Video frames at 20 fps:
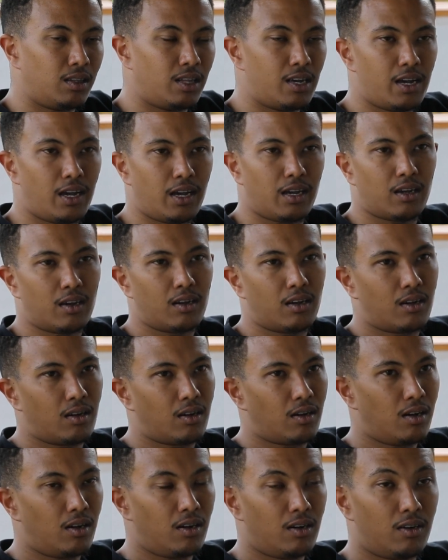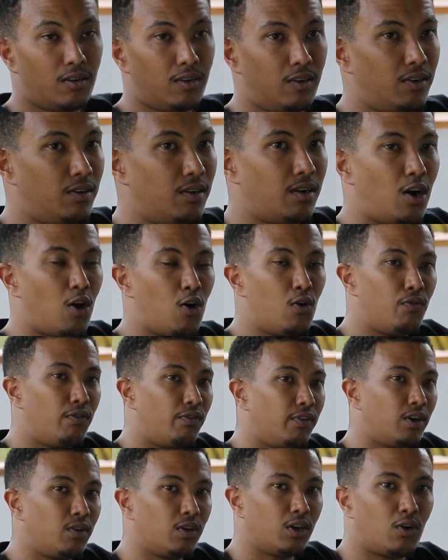like our
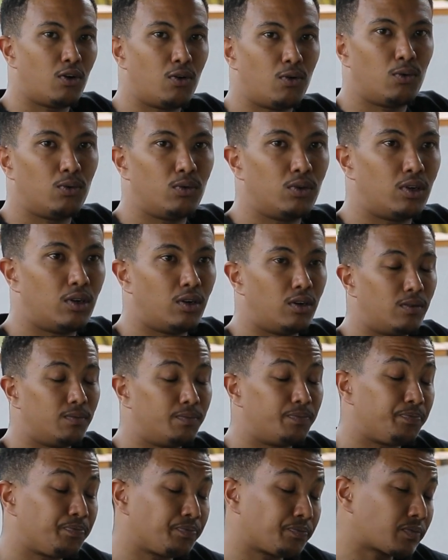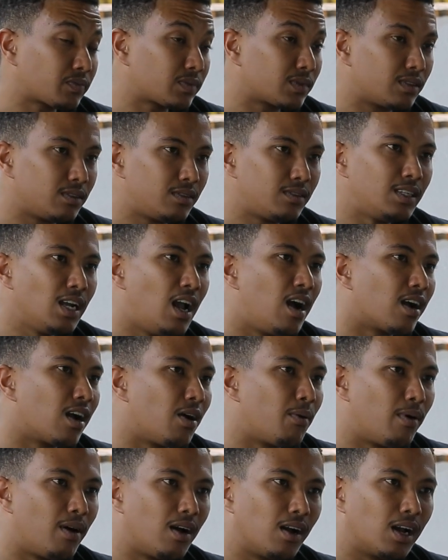very own
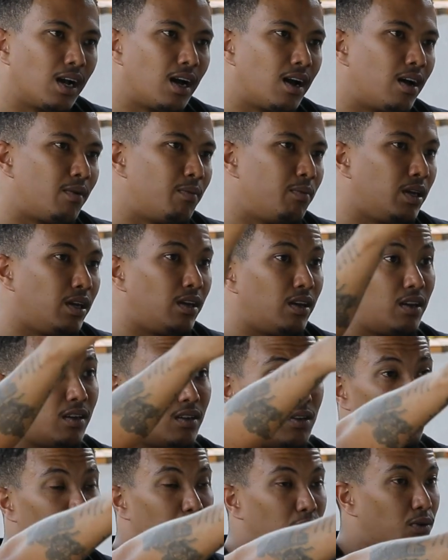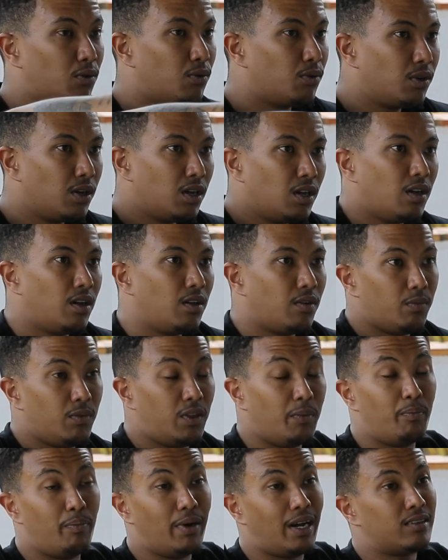Akawanga being, you know,
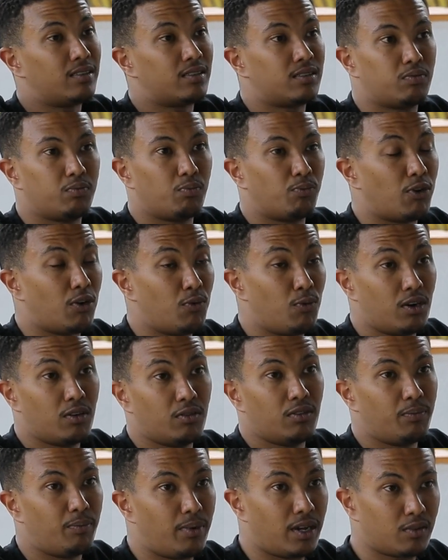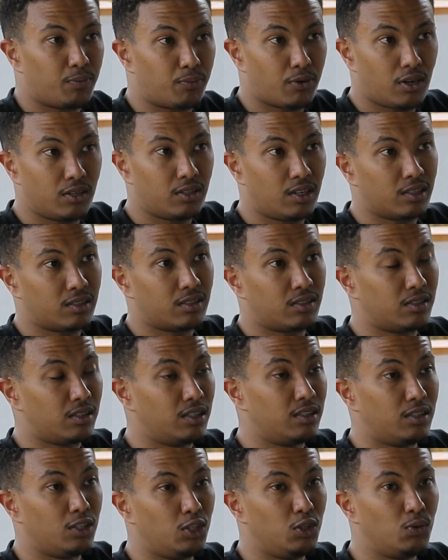the best, one of the best products
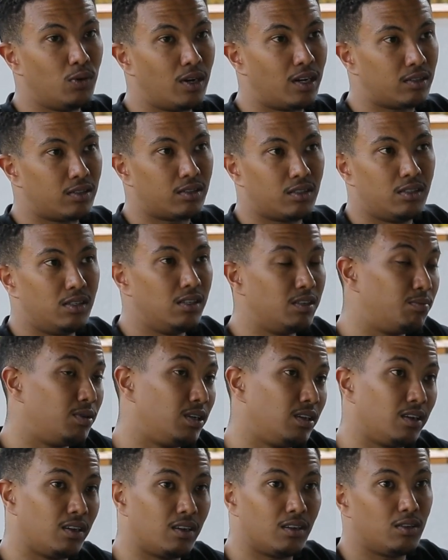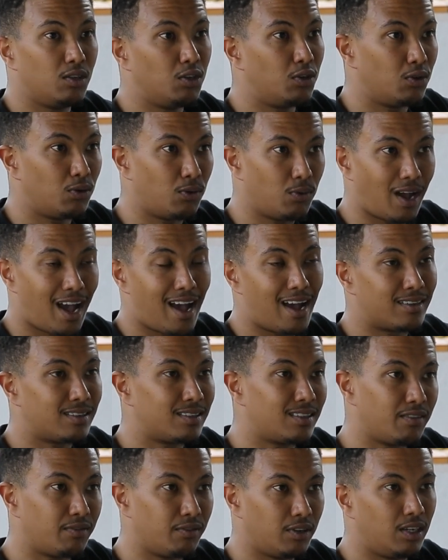in the U.S. being, you know,
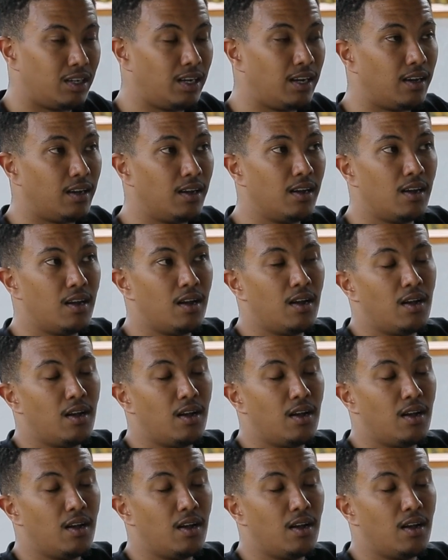asked every day.